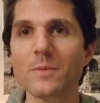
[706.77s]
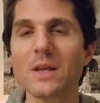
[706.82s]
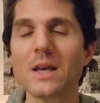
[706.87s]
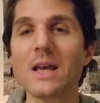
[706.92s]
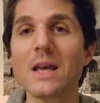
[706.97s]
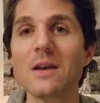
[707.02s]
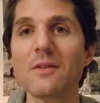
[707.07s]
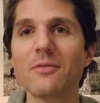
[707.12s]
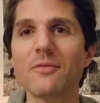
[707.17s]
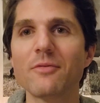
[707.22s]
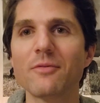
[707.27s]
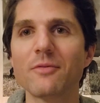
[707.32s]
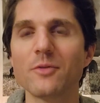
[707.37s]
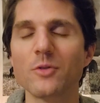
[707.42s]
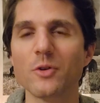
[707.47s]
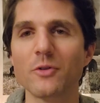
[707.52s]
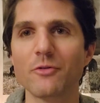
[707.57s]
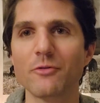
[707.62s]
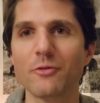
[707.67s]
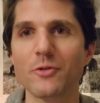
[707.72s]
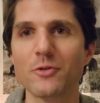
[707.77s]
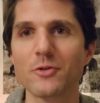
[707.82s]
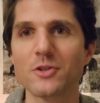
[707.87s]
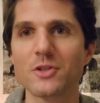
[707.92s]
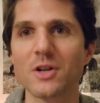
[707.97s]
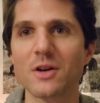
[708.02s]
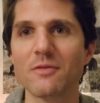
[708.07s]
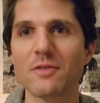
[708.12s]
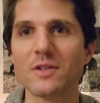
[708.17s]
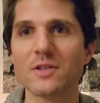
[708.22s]
if the first
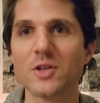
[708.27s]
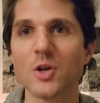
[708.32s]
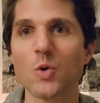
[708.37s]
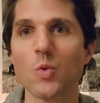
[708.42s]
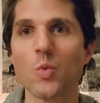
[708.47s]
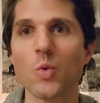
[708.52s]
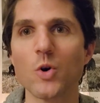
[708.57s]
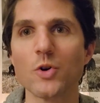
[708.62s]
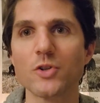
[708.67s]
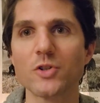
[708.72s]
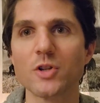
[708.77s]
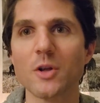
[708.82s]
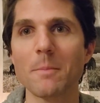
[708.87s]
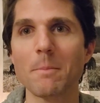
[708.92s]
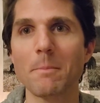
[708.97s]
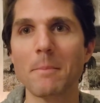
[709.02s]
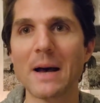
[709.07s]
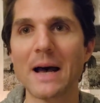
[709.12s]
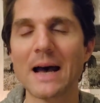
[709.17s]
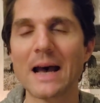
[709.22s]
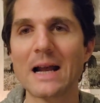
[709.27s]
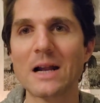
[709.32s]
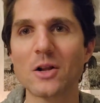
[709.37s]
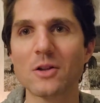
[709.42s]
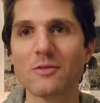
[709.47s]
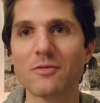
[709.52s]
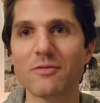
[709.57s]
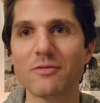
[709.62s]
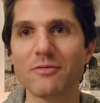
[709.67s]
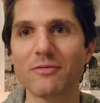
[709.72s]
officer was the
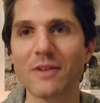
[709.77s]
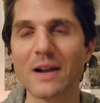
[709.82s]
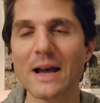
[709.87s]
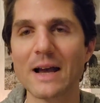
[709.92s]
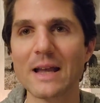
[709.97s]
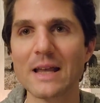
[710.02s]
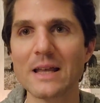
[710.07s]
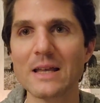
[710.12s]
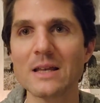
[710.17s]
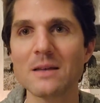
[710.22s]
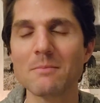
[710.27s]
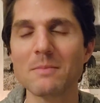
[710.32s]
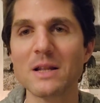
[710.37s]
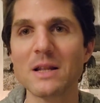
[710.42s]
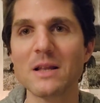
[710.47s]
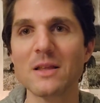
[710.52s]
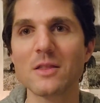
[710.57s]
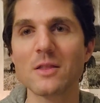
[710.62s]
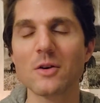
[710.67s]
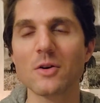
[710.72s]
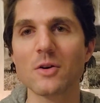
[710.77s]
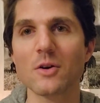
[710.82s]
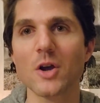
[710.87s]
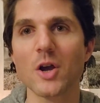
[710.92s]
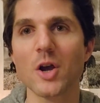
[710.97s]
pilot flying, meaning the